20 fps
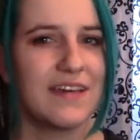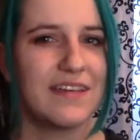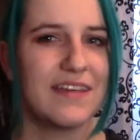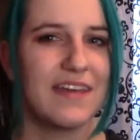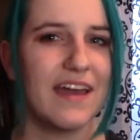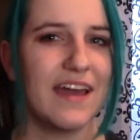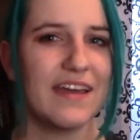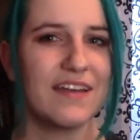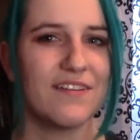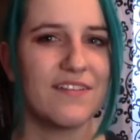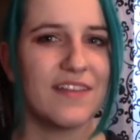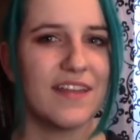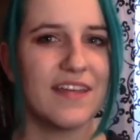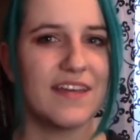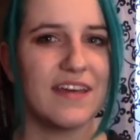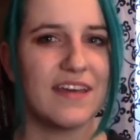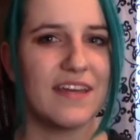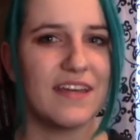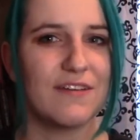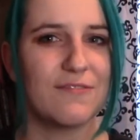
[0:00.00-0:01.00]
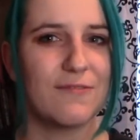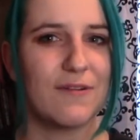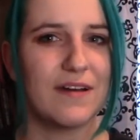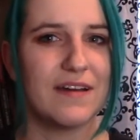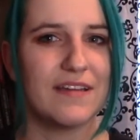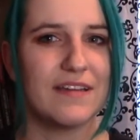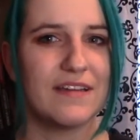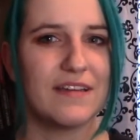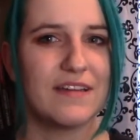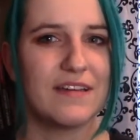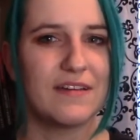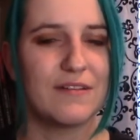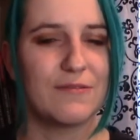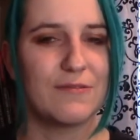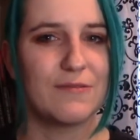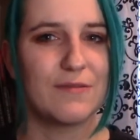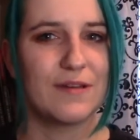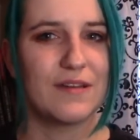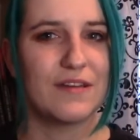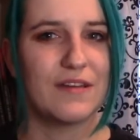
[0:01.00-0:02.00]
Yeah, I don't think
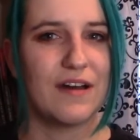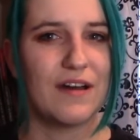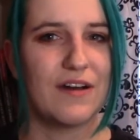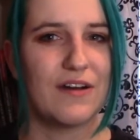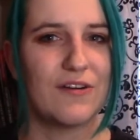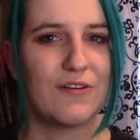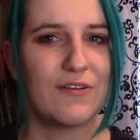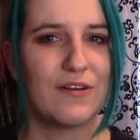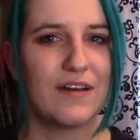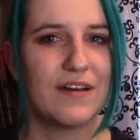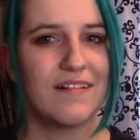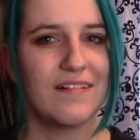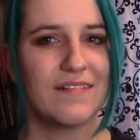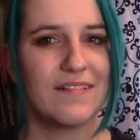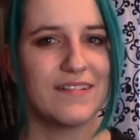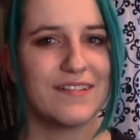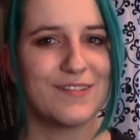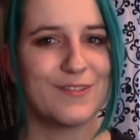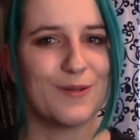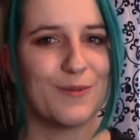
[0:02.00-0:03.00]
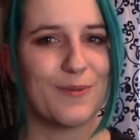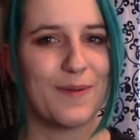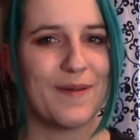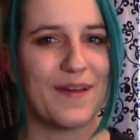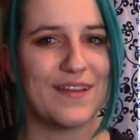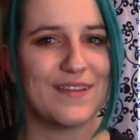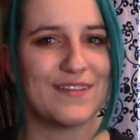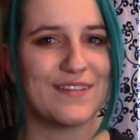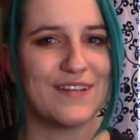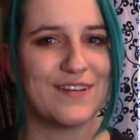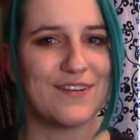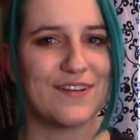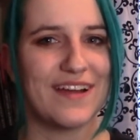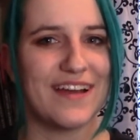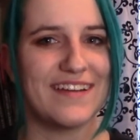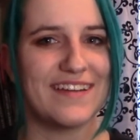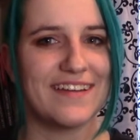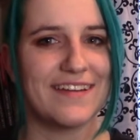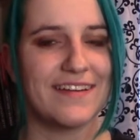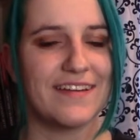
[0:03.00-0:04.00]
anyone would know Superman's secret
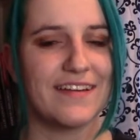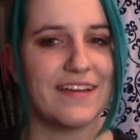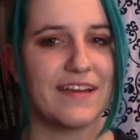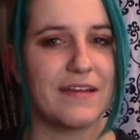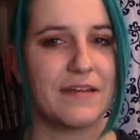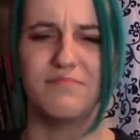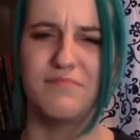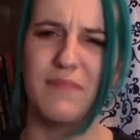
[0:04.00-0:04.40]
identity.